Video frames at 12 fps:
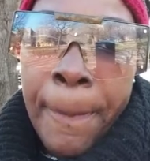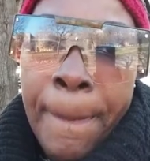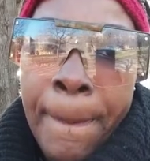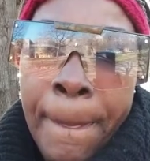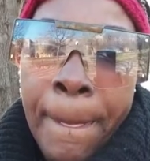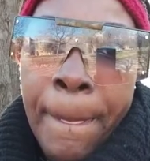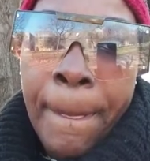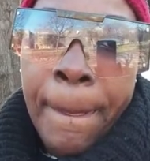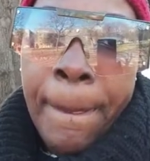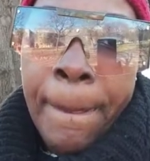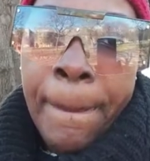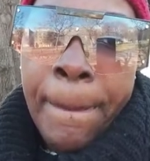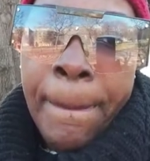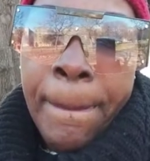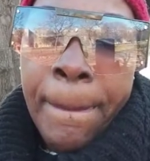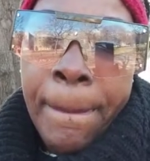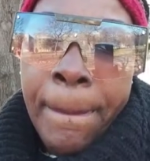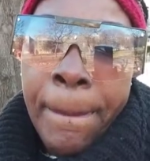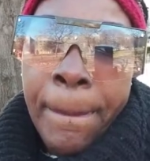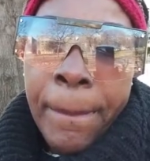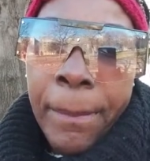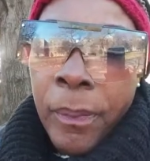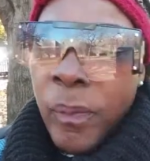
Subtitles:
Nothing is said.